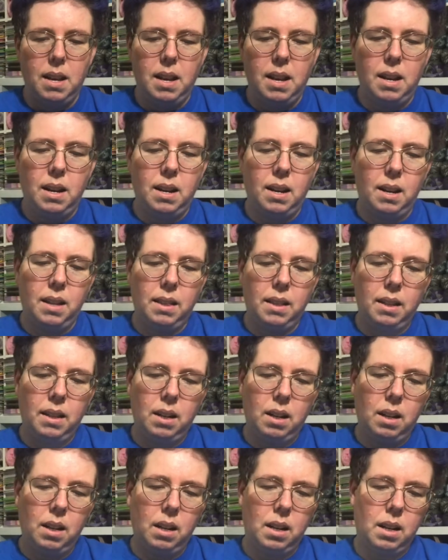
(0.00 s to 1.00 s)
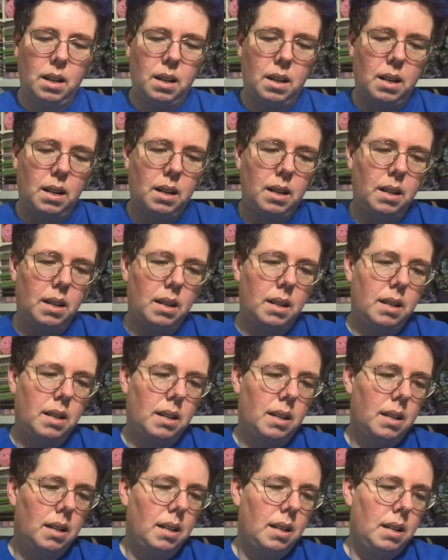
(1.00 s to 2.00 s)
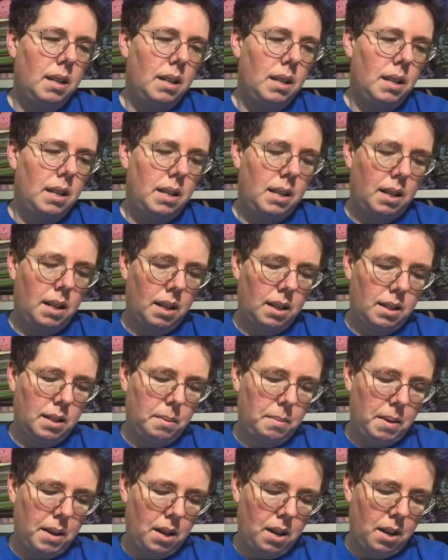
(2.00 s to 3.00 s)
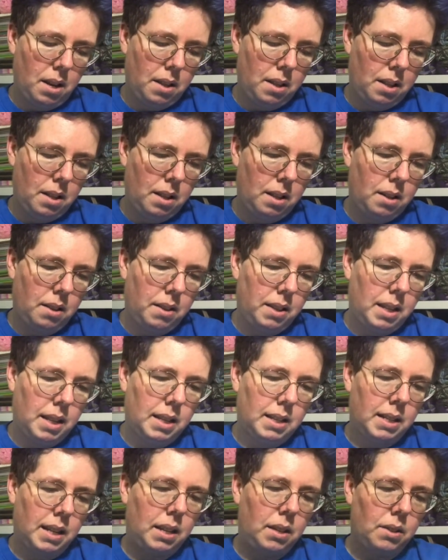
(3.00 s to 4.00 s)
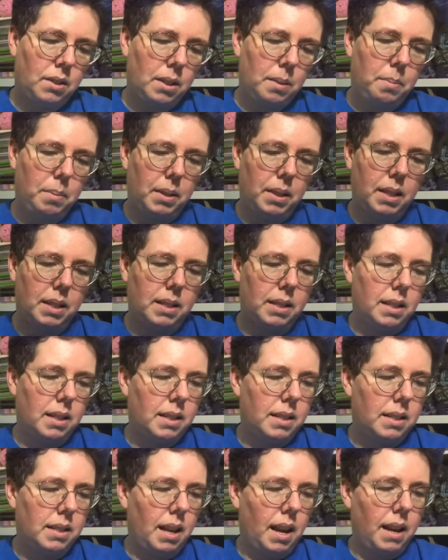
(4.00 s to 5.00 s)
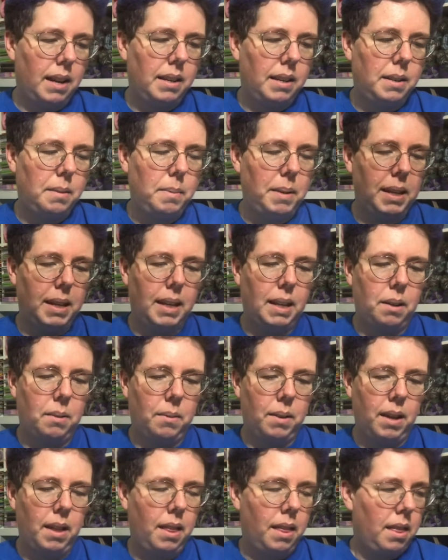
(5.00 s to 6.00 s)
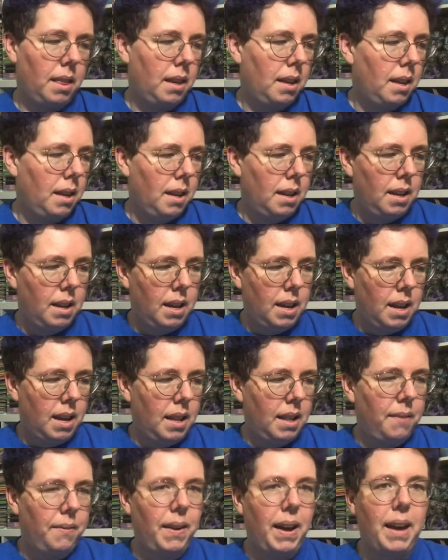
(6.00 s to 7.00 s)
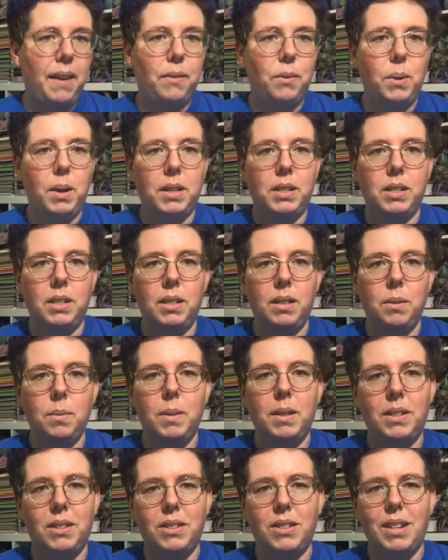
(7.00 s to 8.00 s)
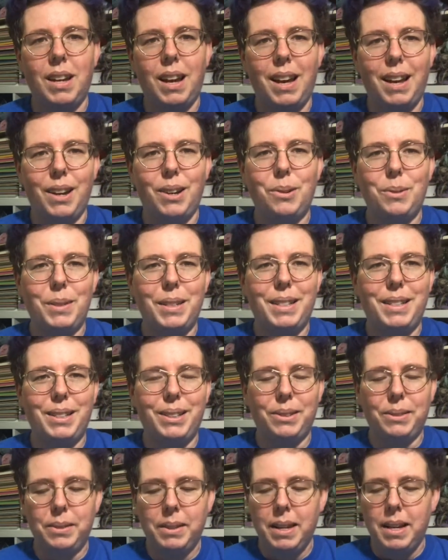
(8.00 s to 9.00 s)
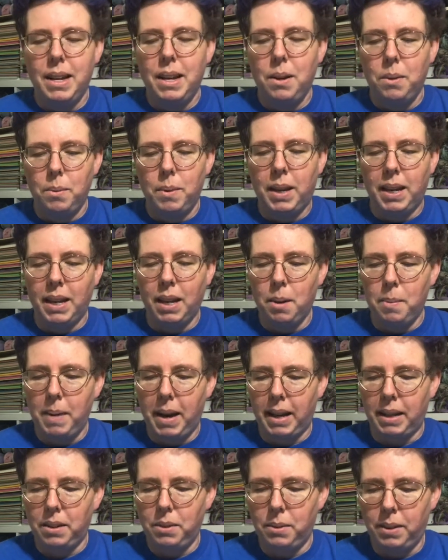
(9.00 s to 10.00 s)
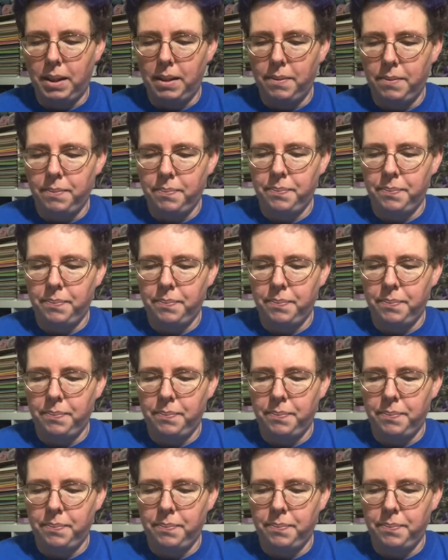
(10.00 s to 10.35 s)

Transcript: And on the card, it talks about all the little things. I usually put this to the side to begin with. And if I have questions, which I always do, we can go back to it.